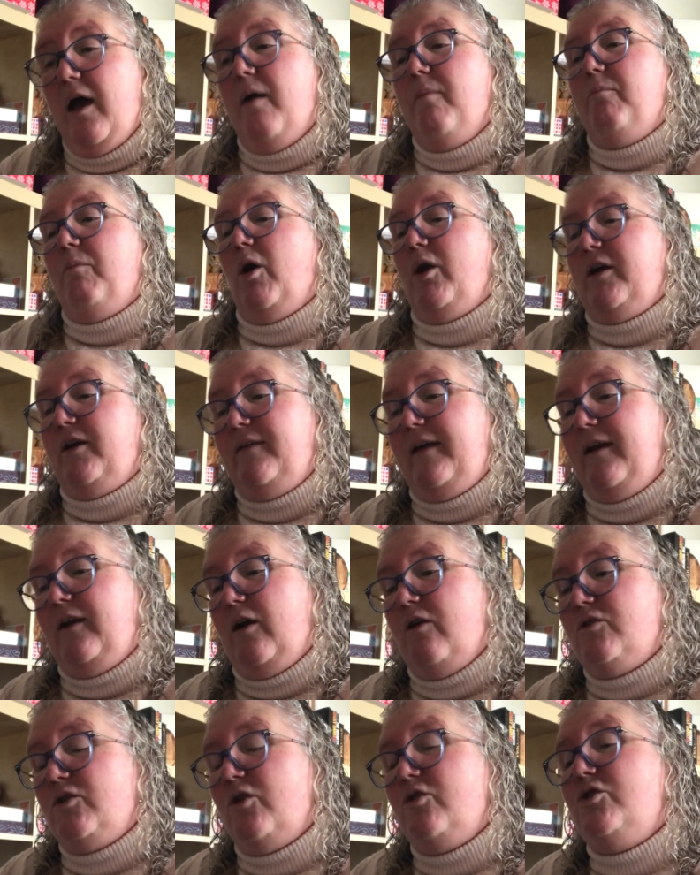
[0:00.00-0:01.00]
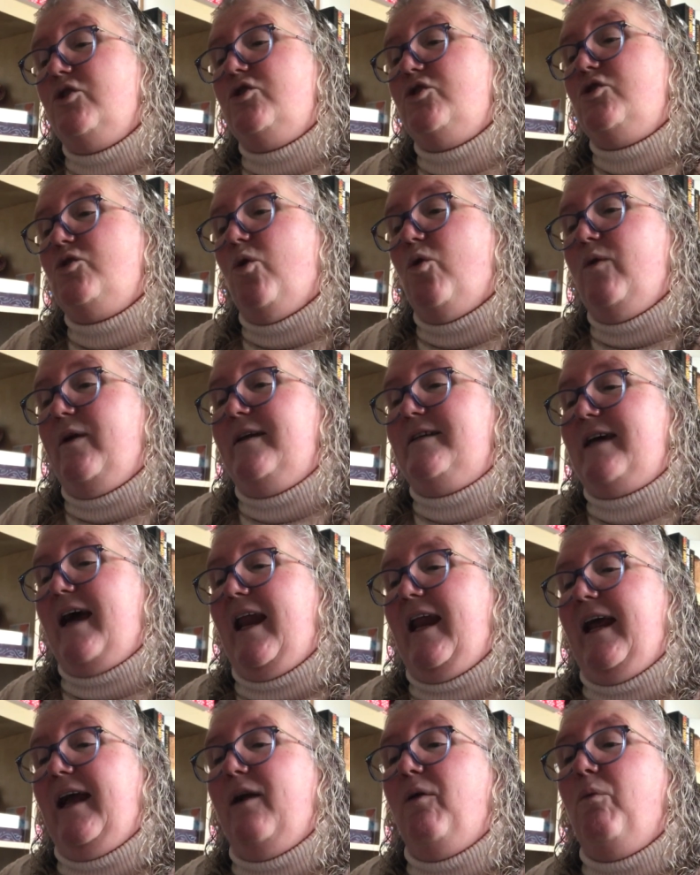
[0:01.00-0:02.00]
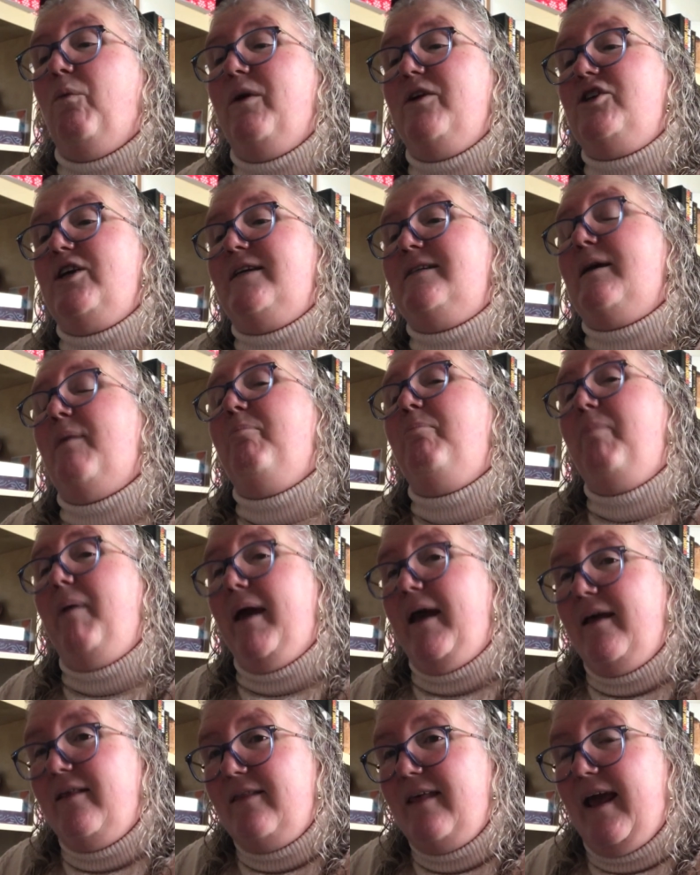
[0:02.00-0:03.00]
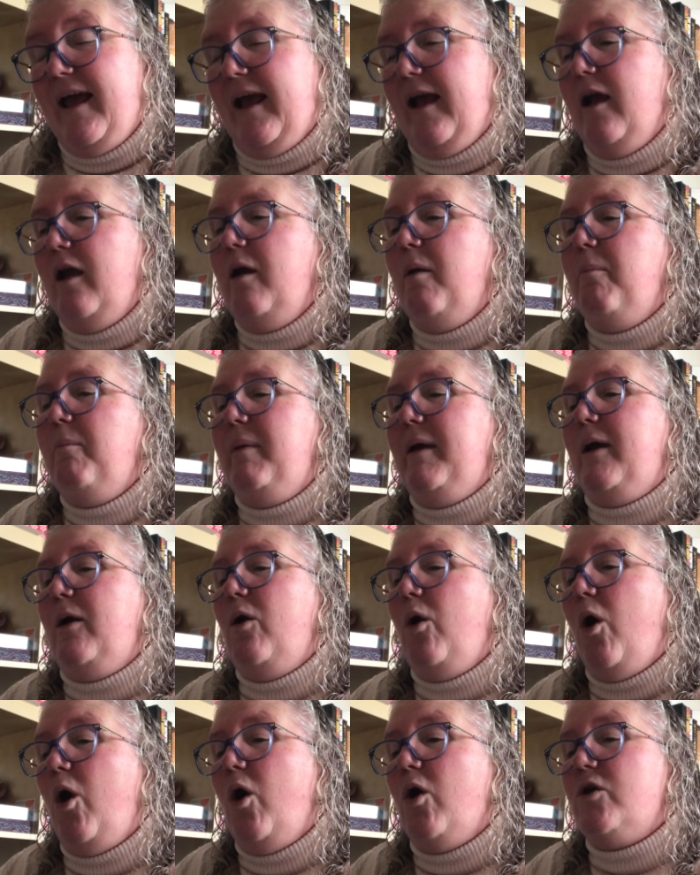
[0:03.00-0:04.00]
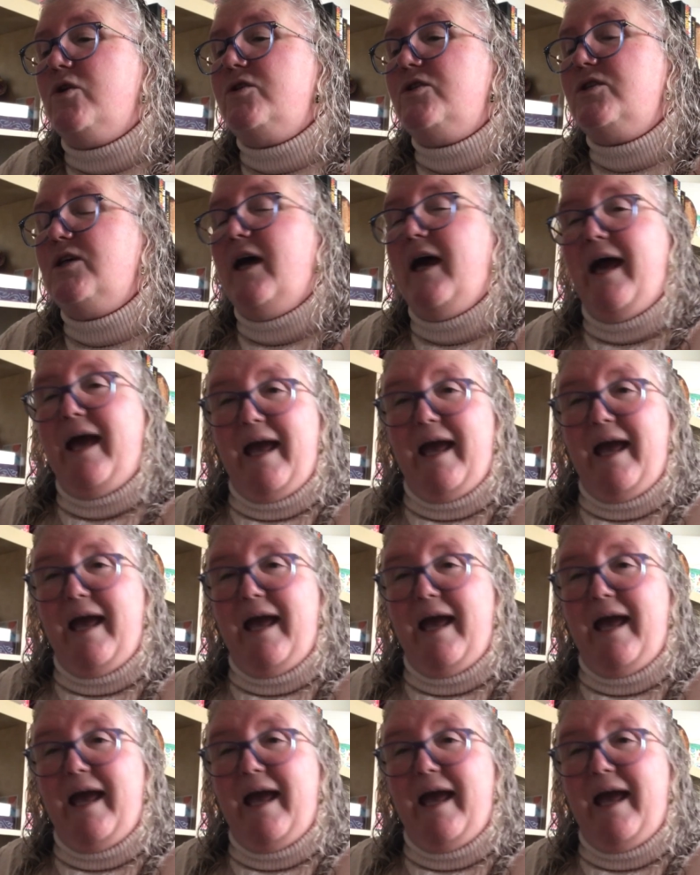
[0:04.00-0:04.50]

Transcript: Monica then goes on to storytelling, which is a big thing because